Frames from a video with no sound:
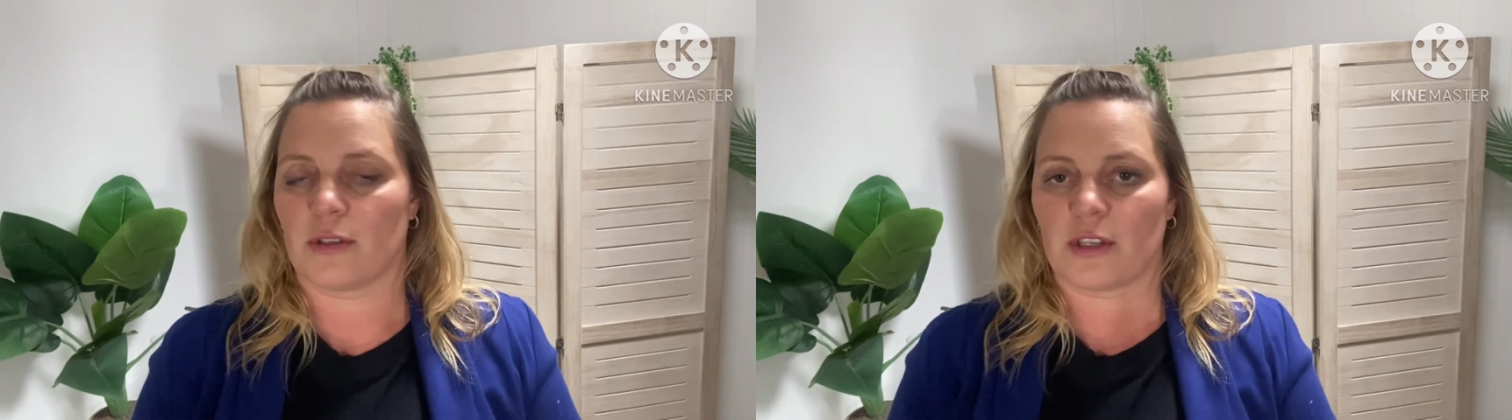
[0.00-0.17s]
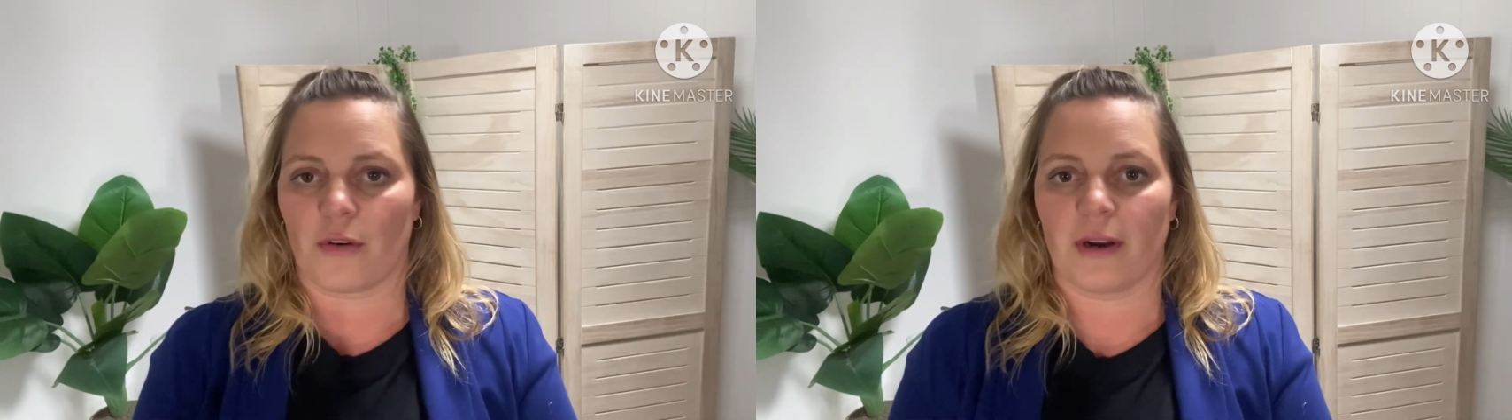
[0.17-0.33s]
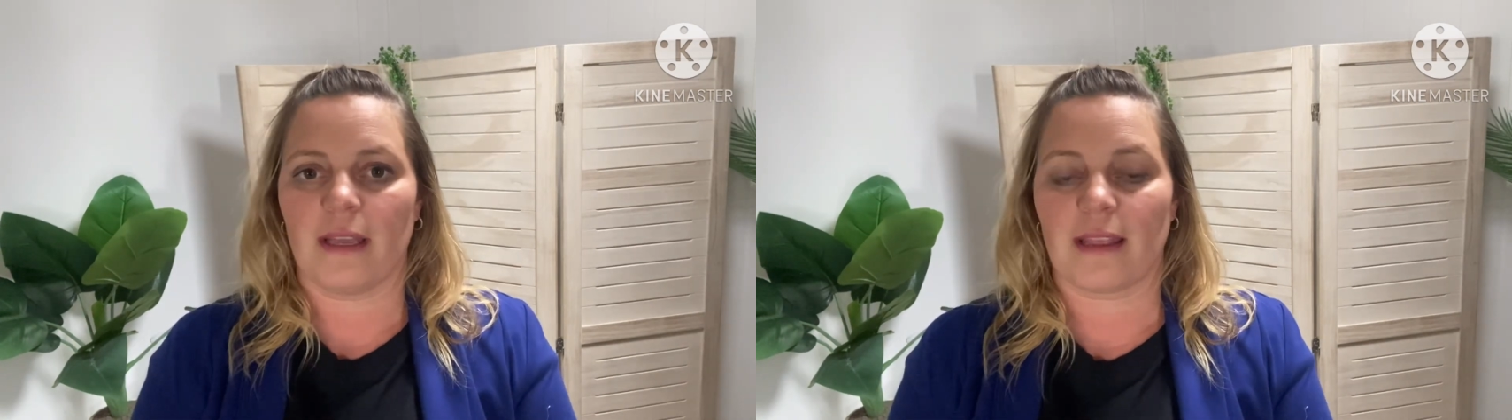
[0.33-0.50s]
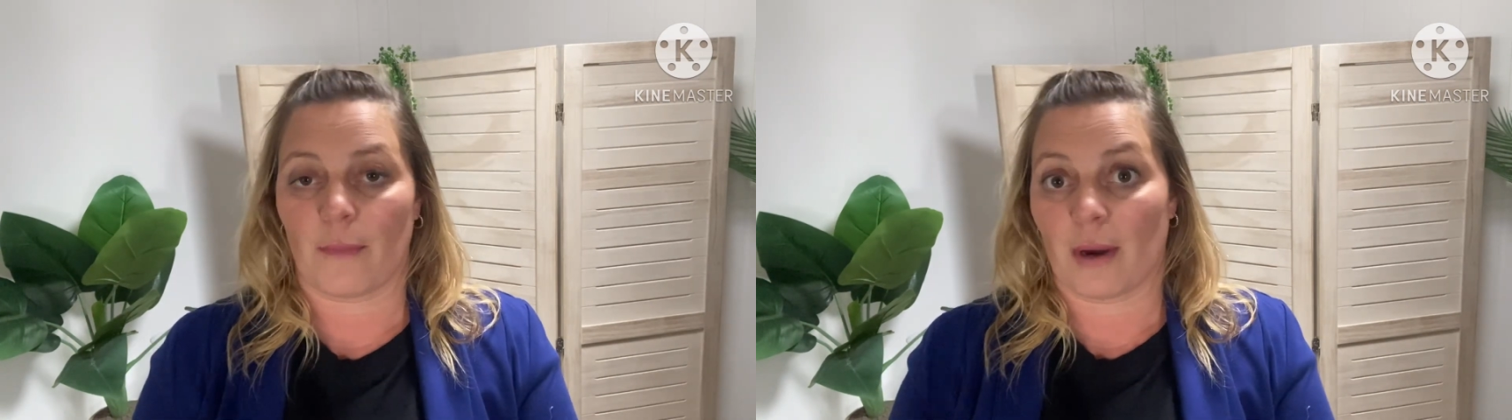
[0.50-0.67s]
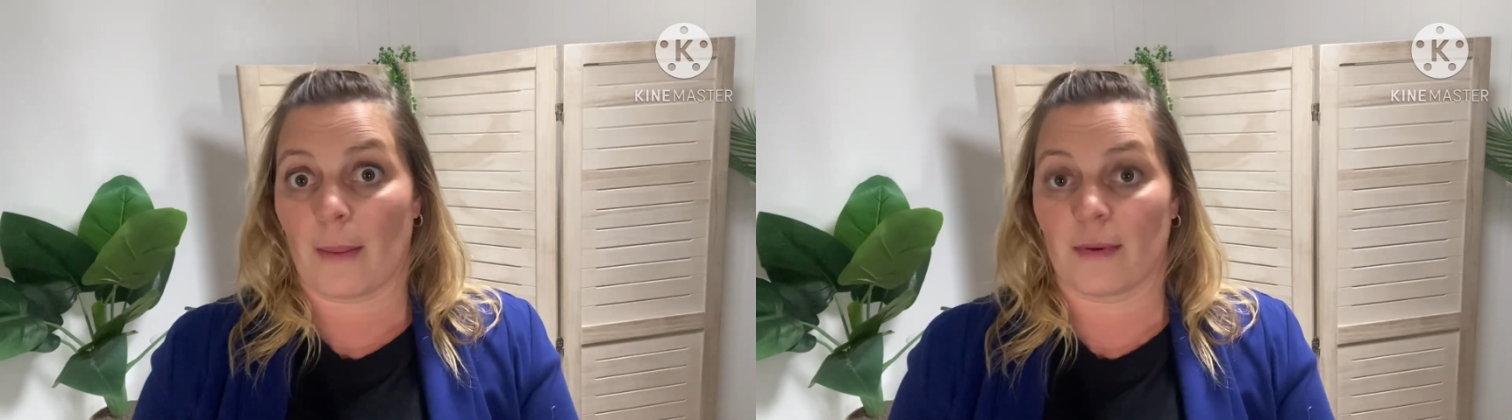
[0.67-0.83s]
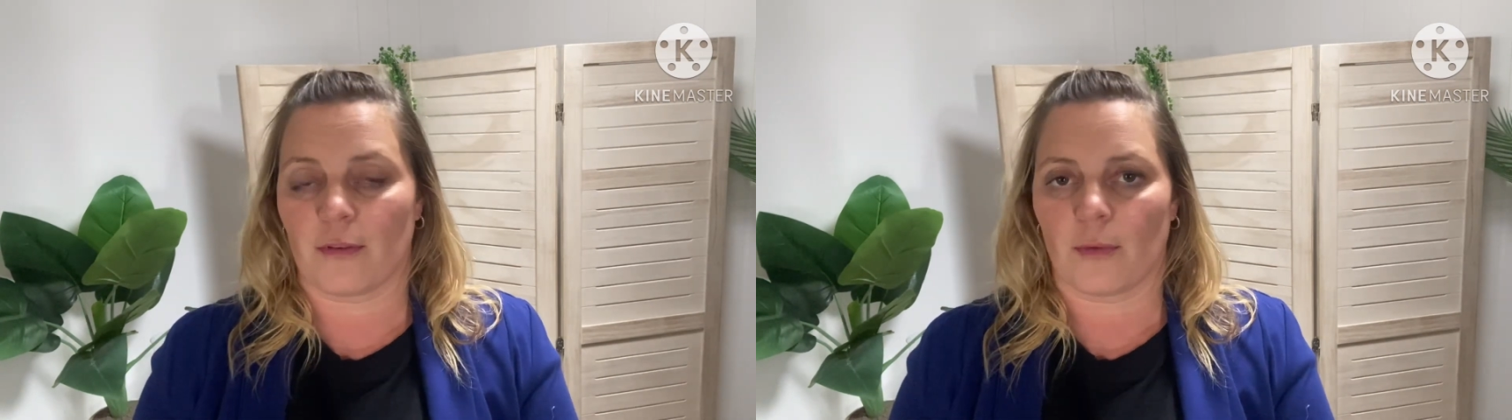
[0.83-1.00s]
sorry, they were
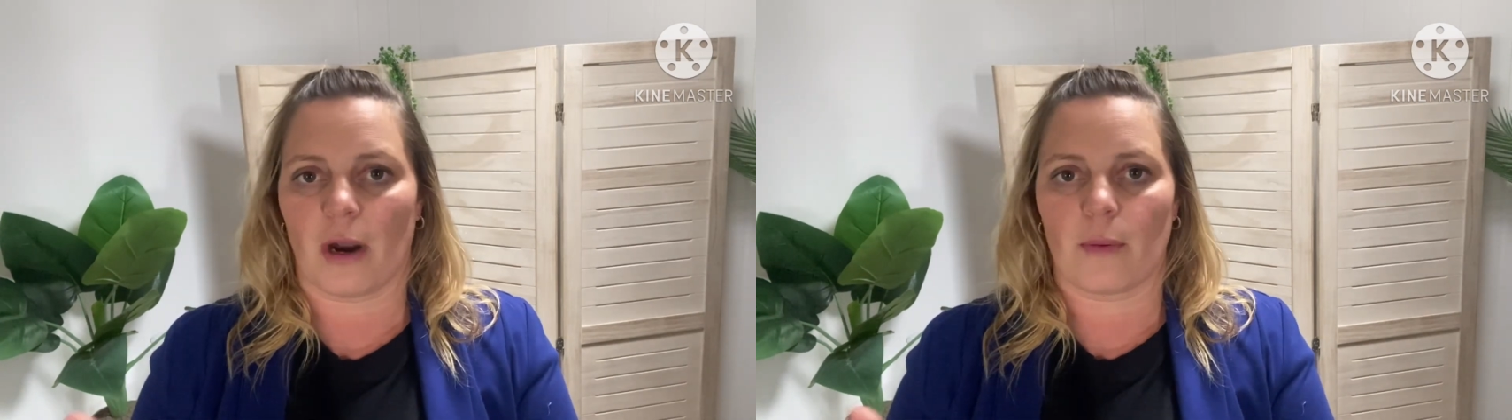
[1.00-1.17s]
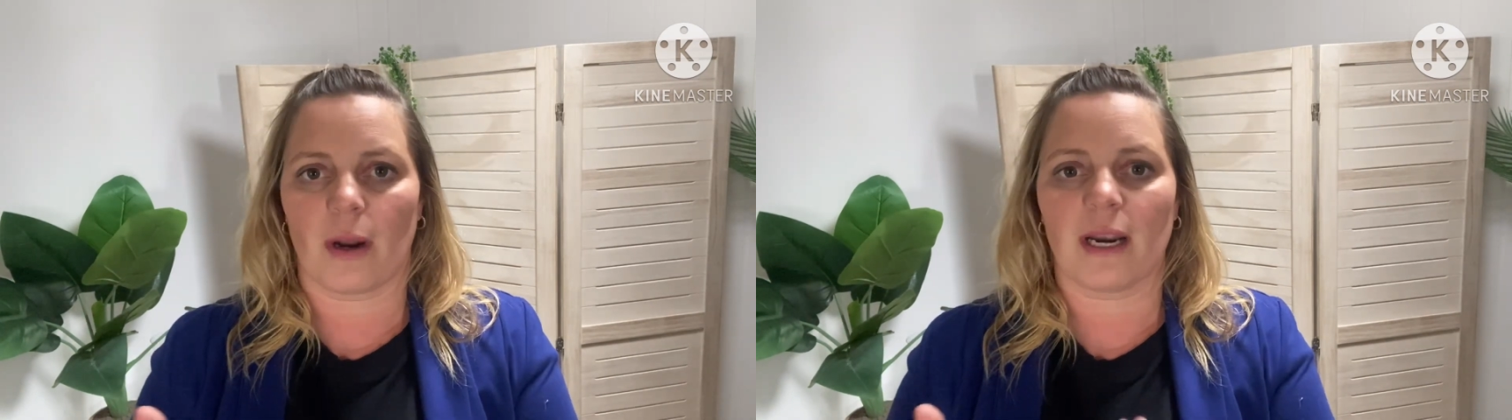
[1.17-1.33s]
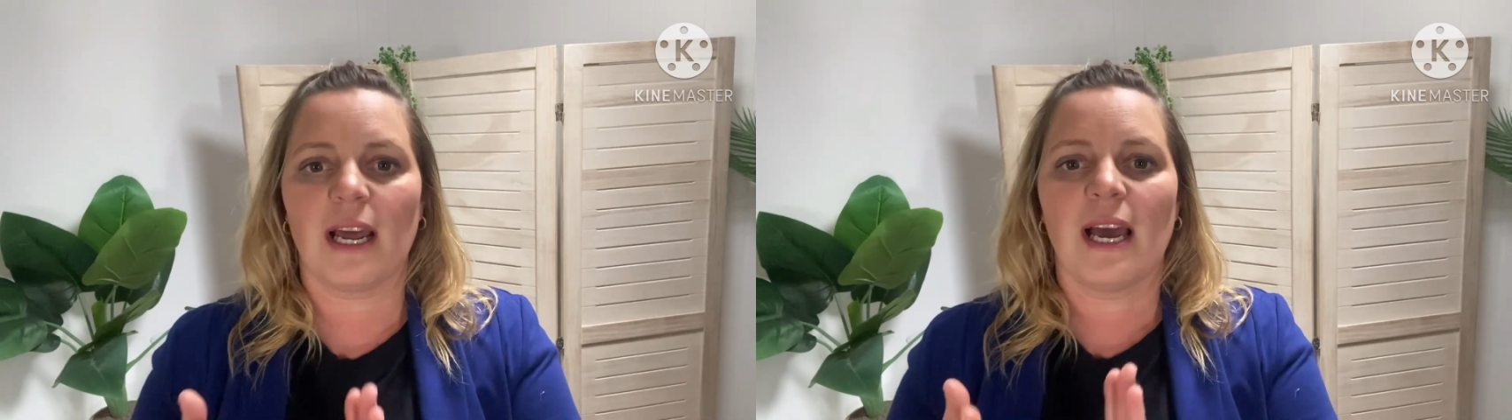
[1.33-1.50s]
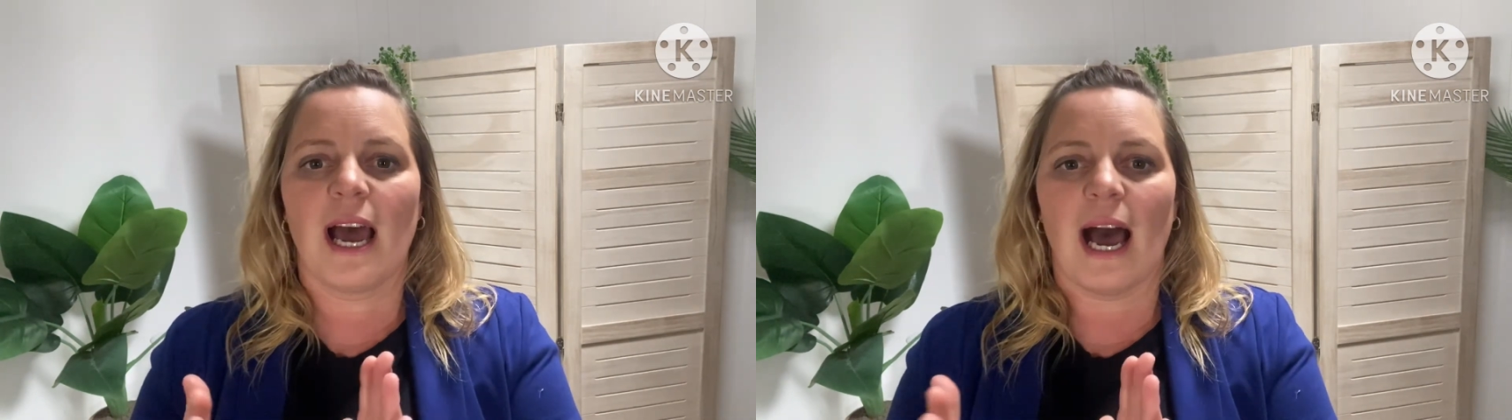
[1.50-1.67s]
coming from grade 1.